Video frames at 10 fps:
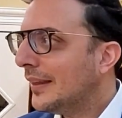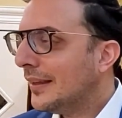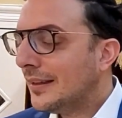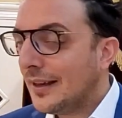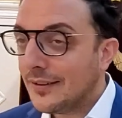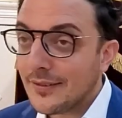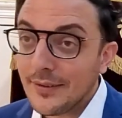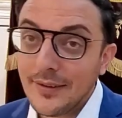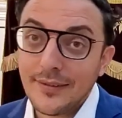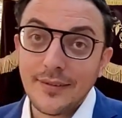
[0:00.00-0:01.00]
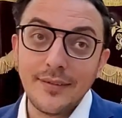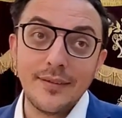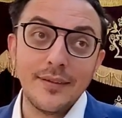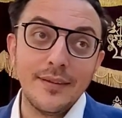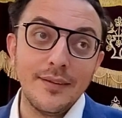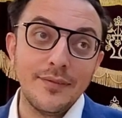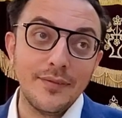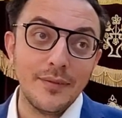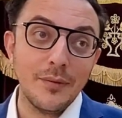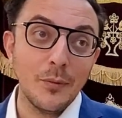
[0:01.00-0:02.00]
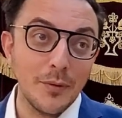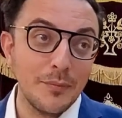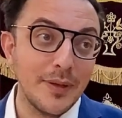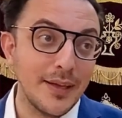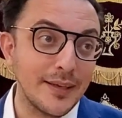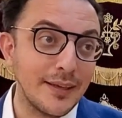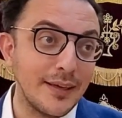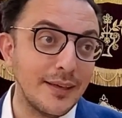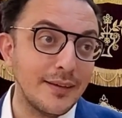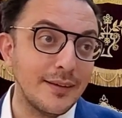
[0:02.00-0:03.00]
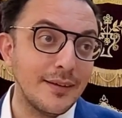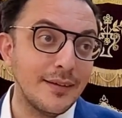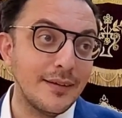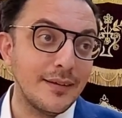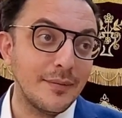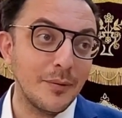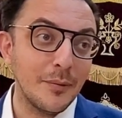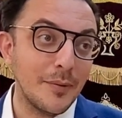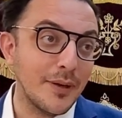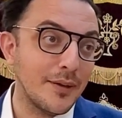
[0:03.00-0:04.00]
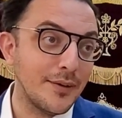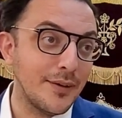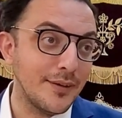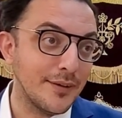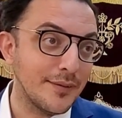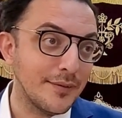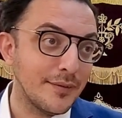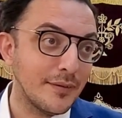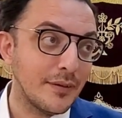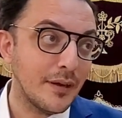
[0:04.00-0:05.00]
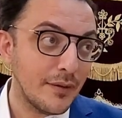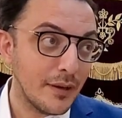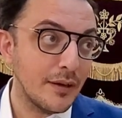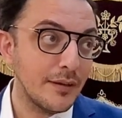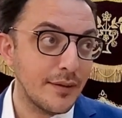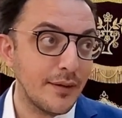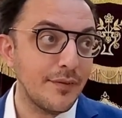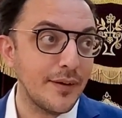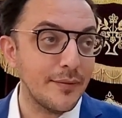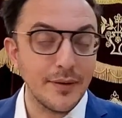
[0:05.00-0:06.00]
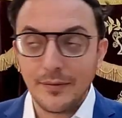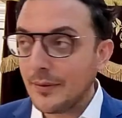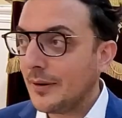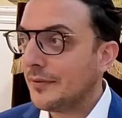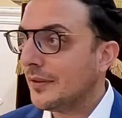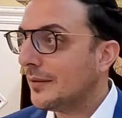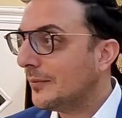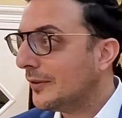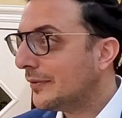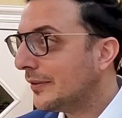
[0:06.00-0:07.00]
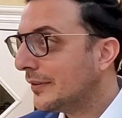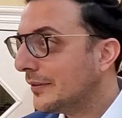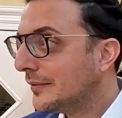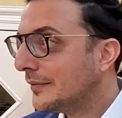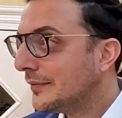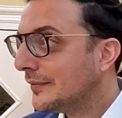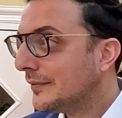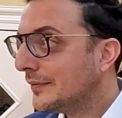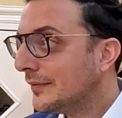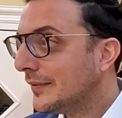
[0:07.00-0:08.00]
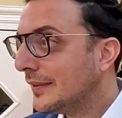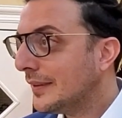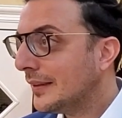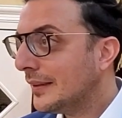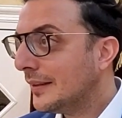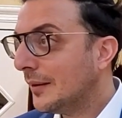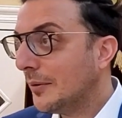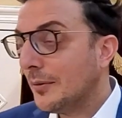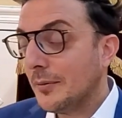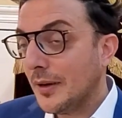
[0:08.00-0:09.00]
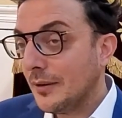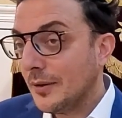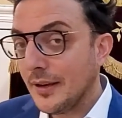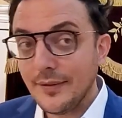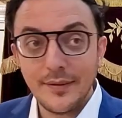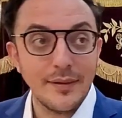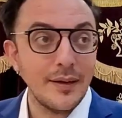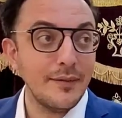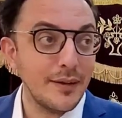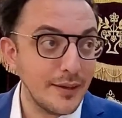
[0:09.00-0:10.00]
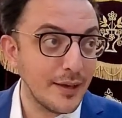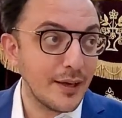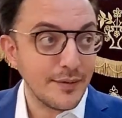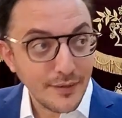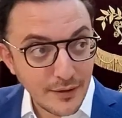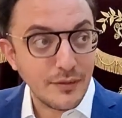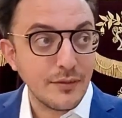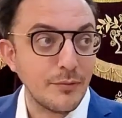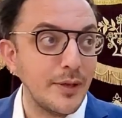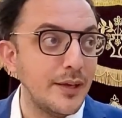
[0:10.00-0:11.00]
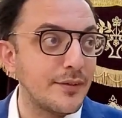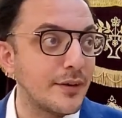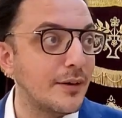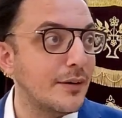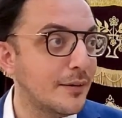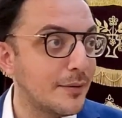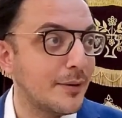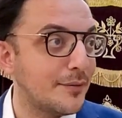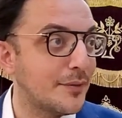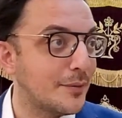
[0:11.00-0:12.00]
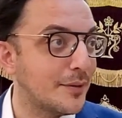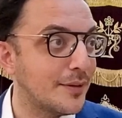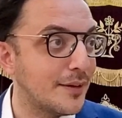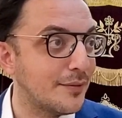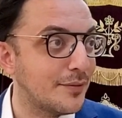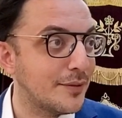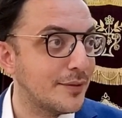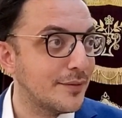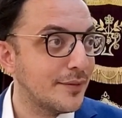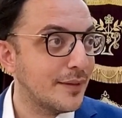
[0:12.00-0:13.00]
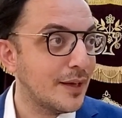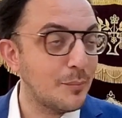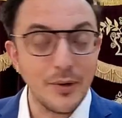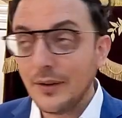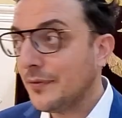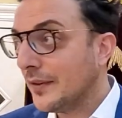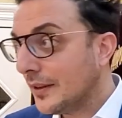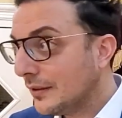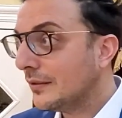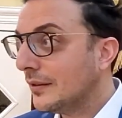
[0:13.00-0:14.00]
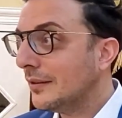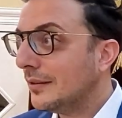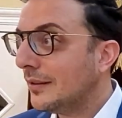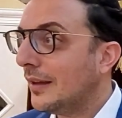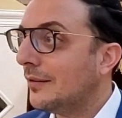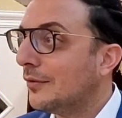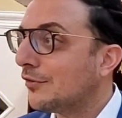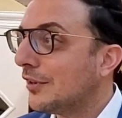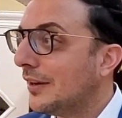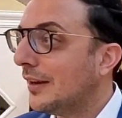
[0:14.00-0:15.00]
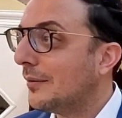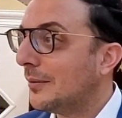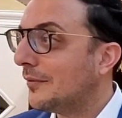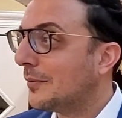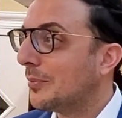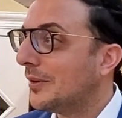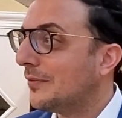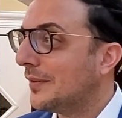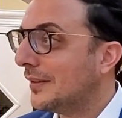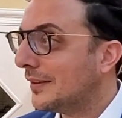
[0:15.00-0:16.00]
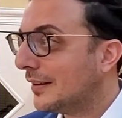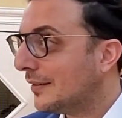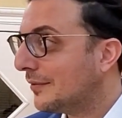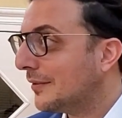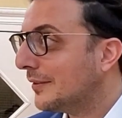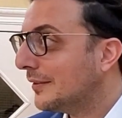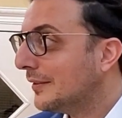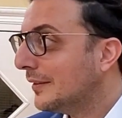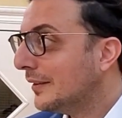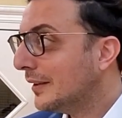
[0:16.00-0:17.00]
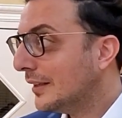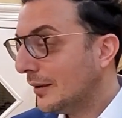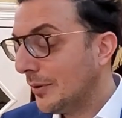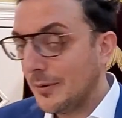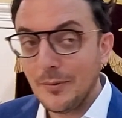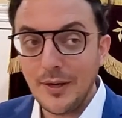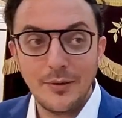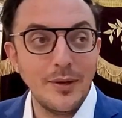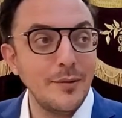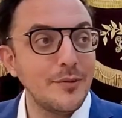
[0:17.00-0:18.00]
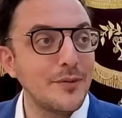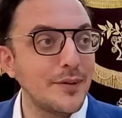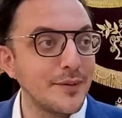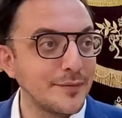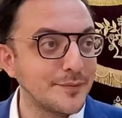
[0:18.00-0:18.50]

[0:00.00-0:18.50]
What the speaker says: The answer is, because if we wouldn't be like that, then we wouldn't want to learn either. I already learned today 5 minutes. What do I have to learn more for? Nobody would want to do chesed. I already did a chesed 3 years ago. What do I have to do on today for? I put on tefillin Erev Rosh Hashanah. What do I have to put on tefillin today for? Nobody would want to do any mitzvot.